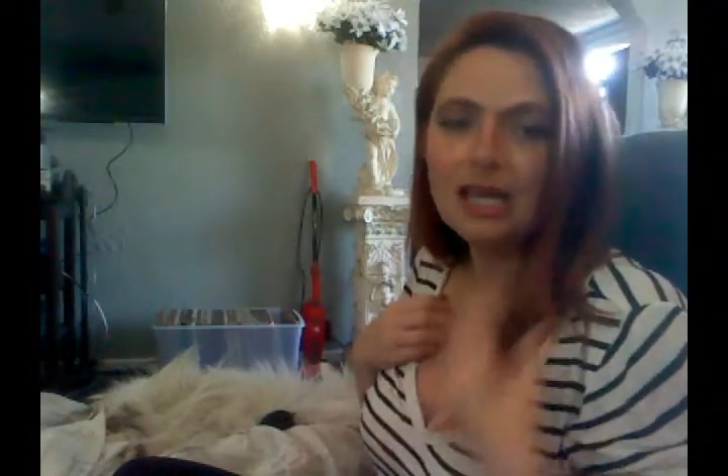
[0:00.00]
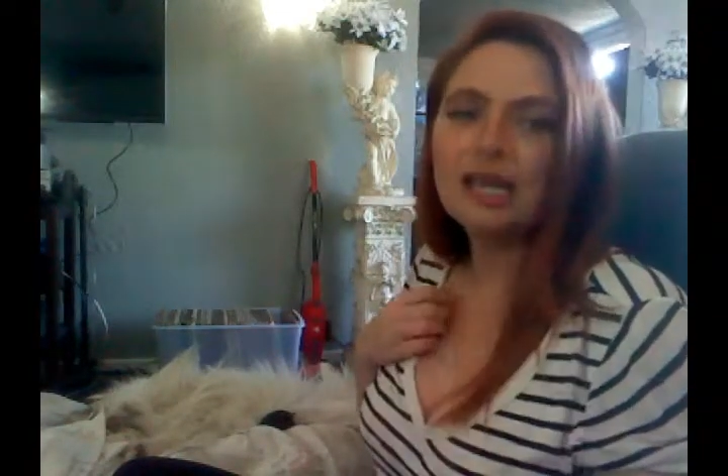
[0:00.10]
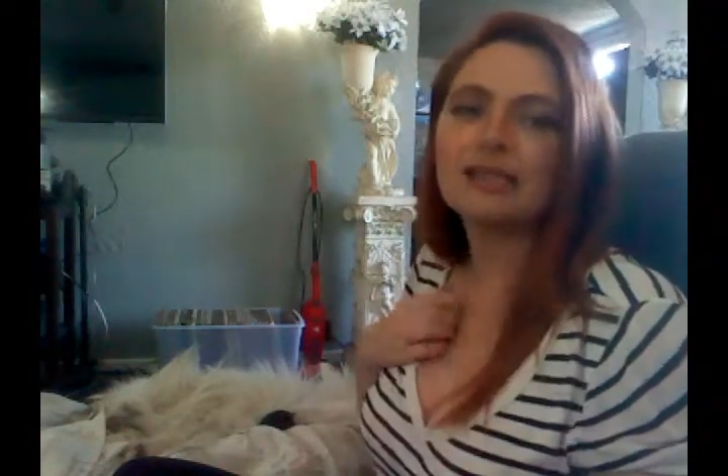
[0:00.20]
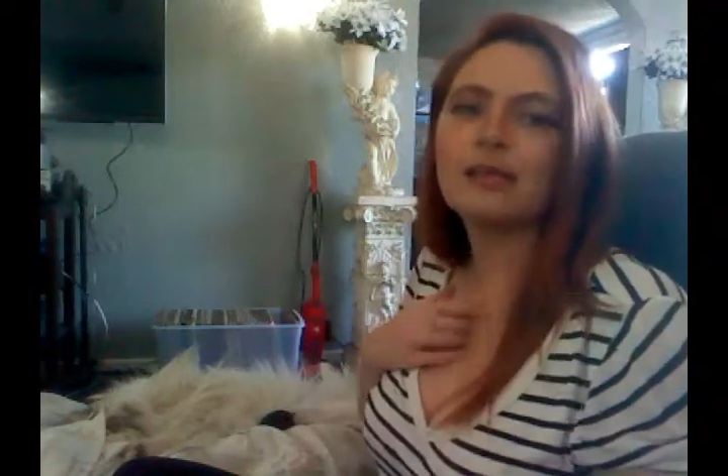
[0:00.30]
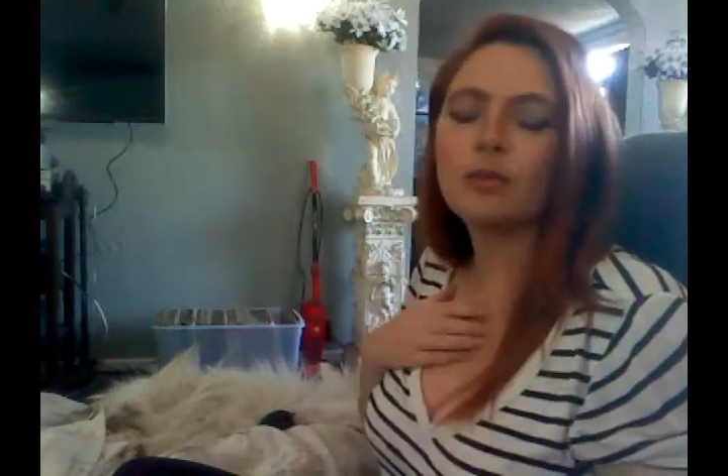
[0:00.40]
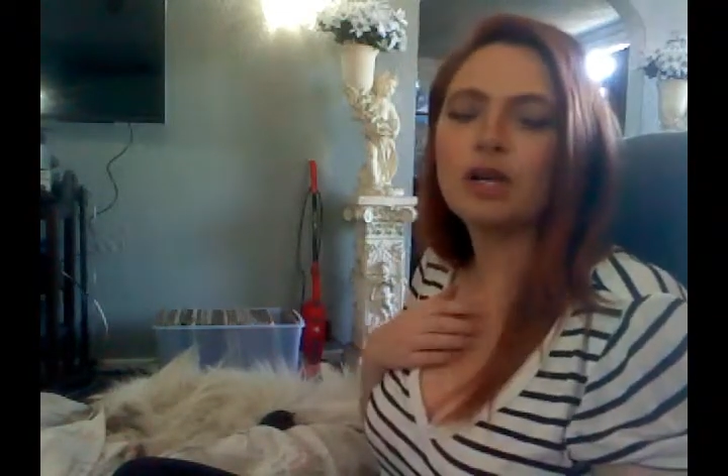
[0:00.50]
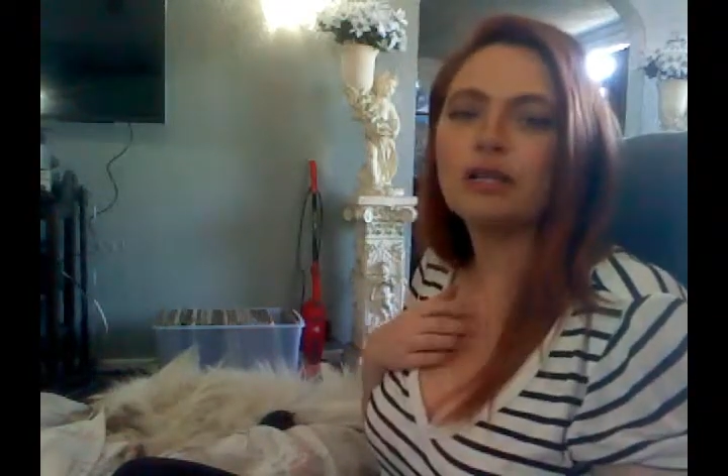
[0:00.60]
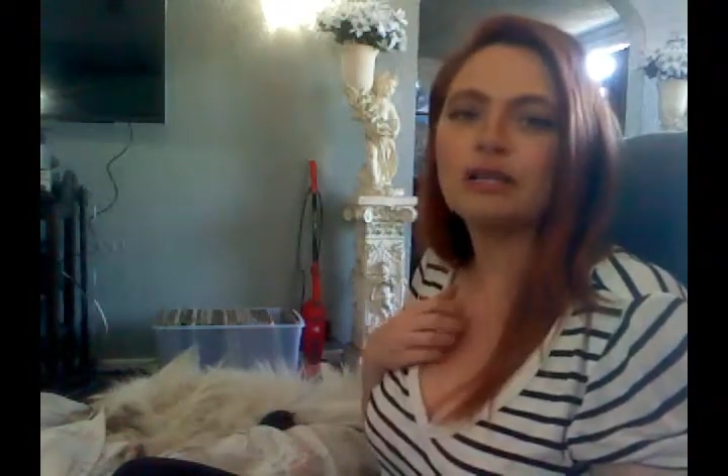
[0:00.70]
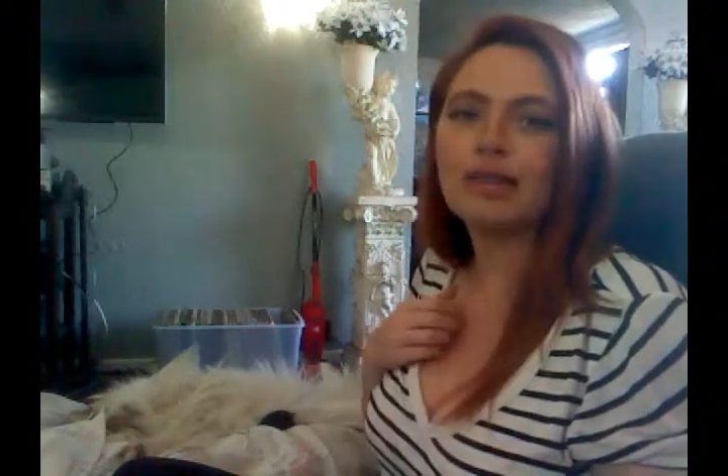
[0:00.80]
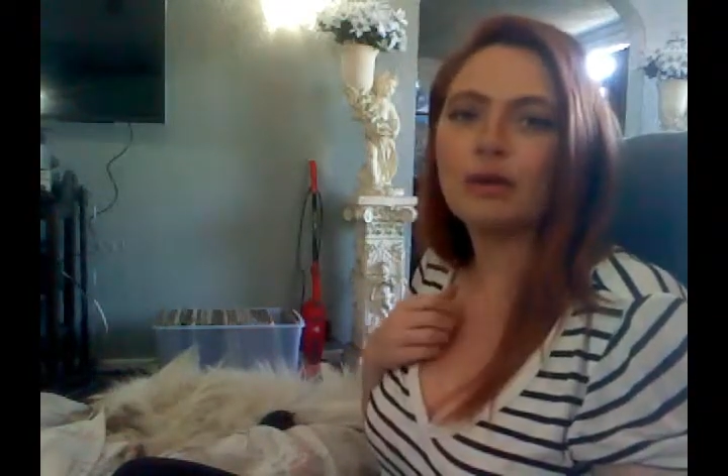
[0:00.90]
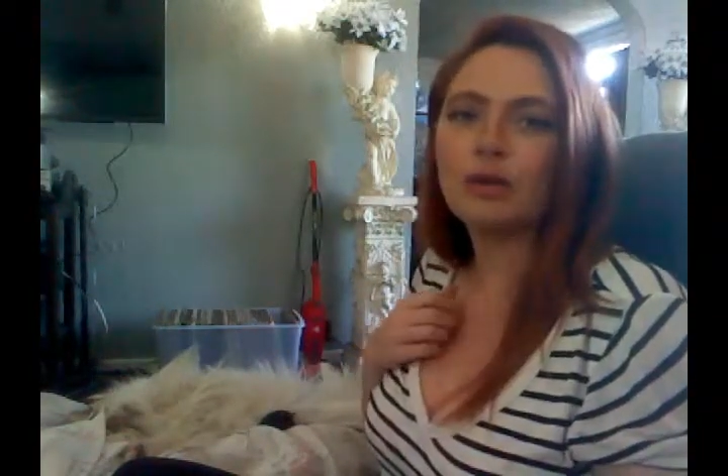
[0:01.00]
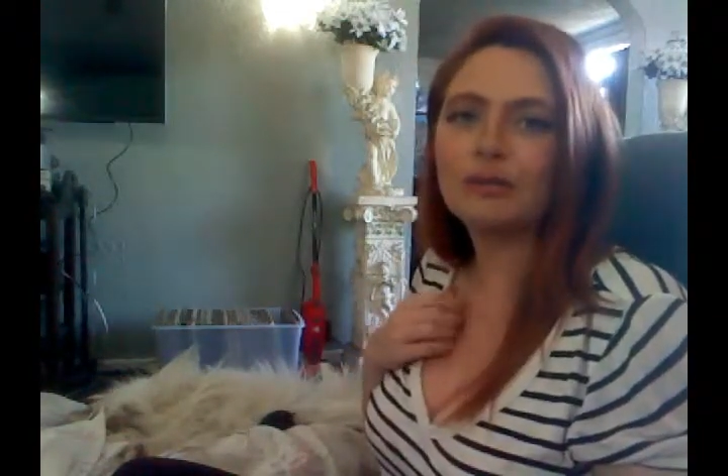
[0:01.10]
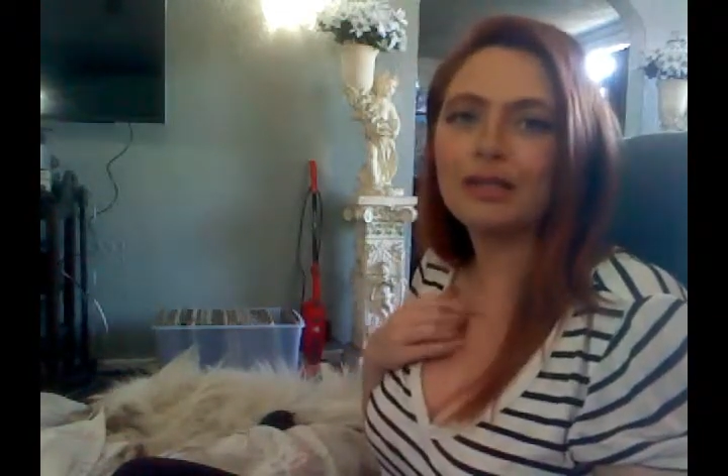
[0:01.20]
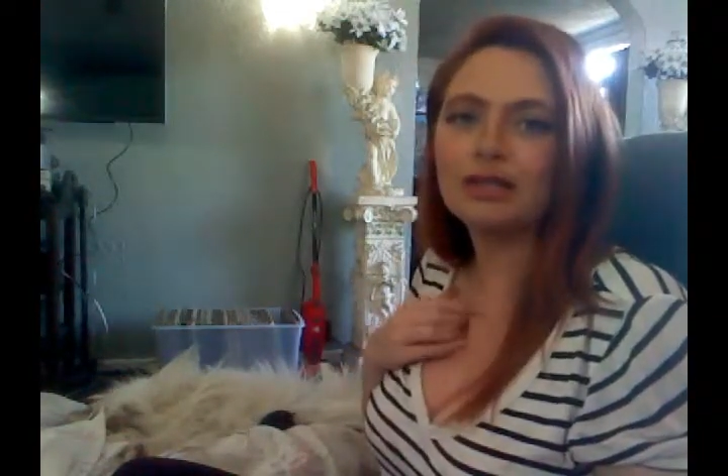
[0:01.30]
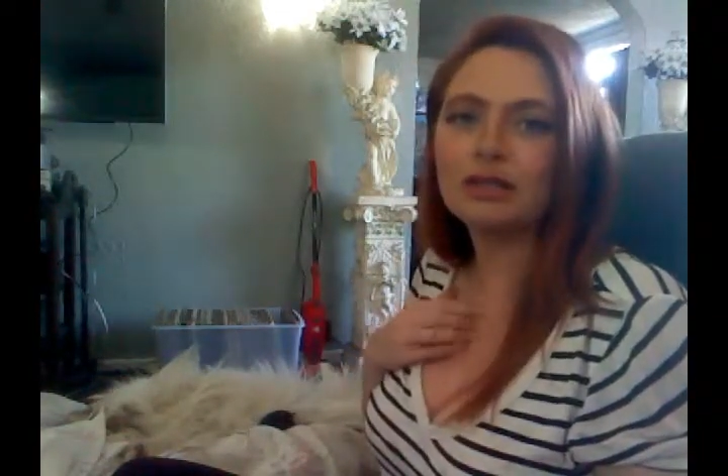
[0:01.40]
is someone that we're
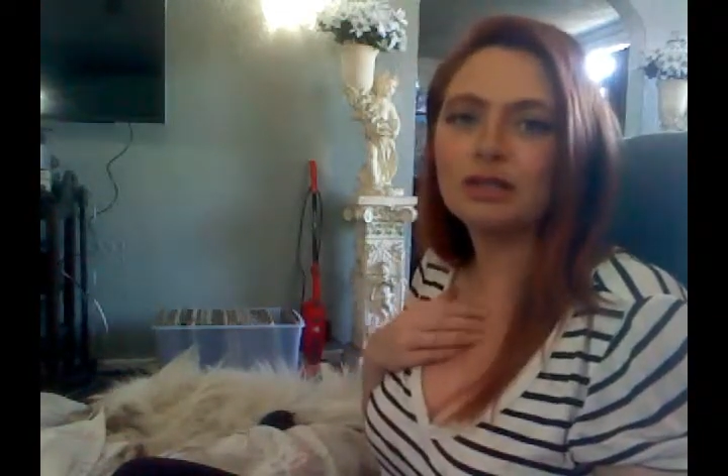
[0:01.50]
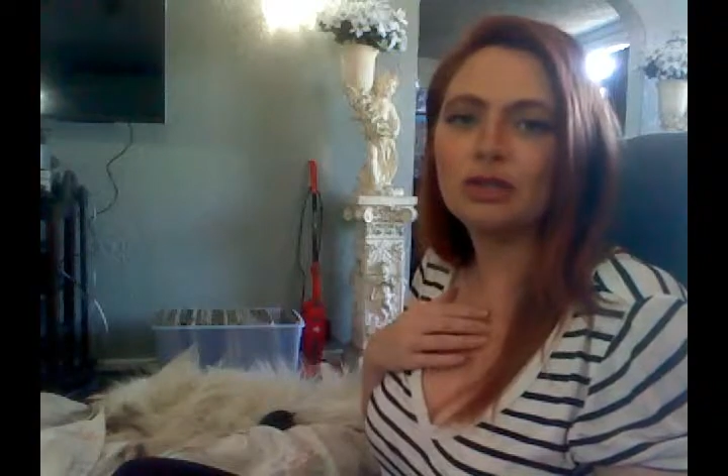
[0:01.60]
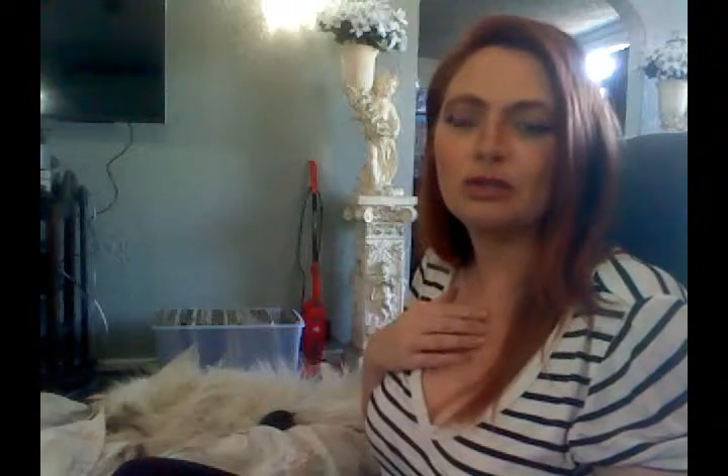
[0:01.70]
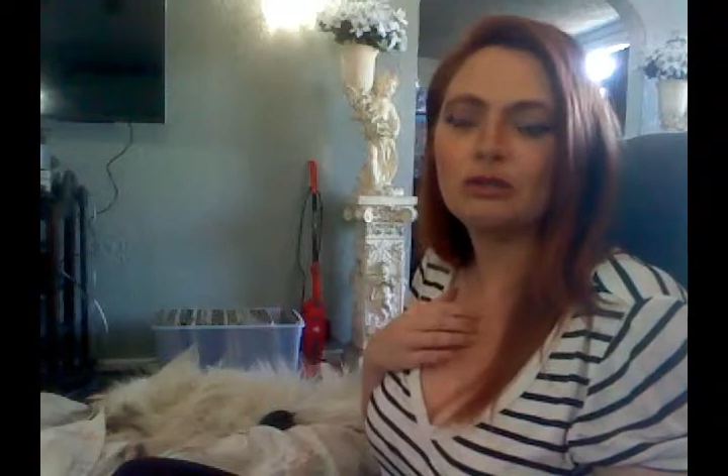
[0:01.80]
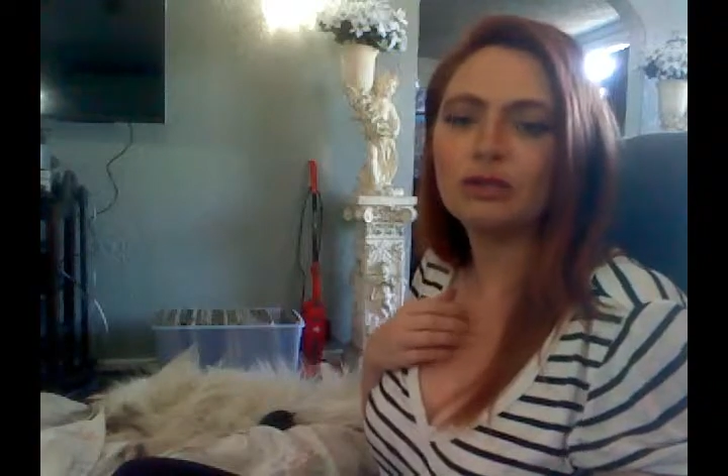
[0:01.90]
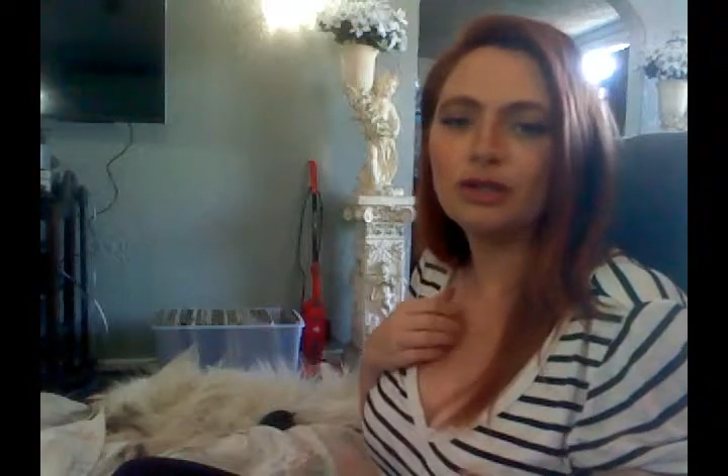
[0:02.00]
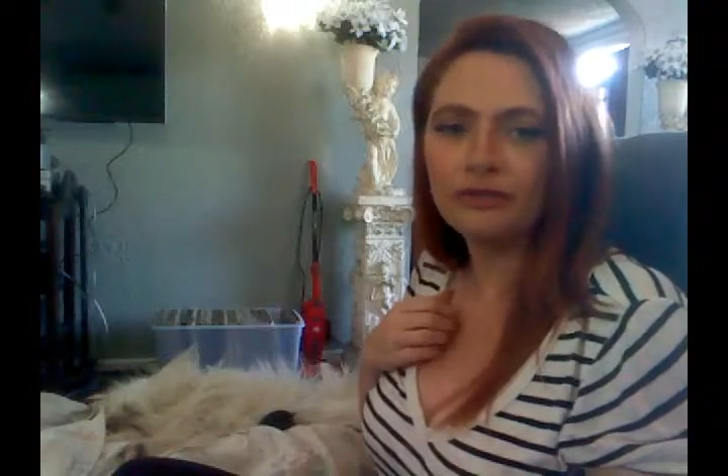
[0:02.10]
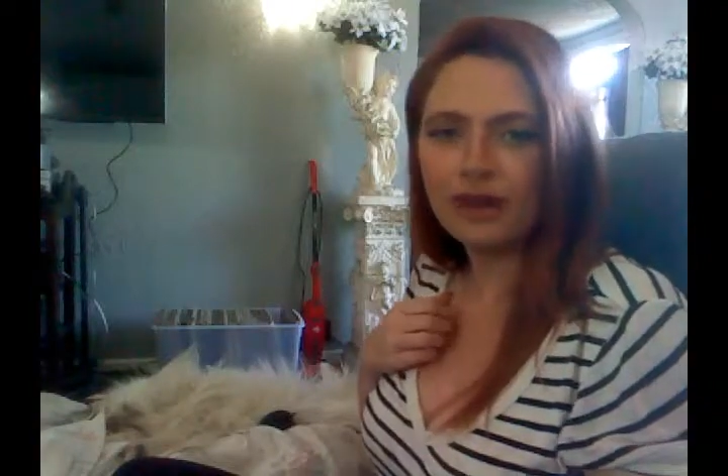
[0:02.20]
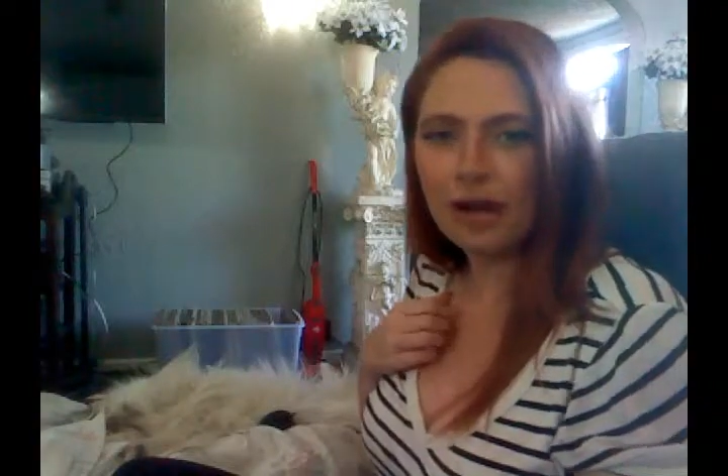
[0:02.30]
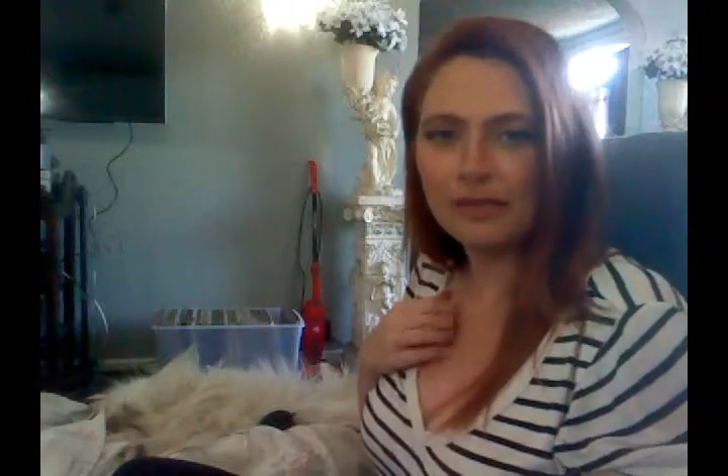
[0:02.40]
meant to learn from.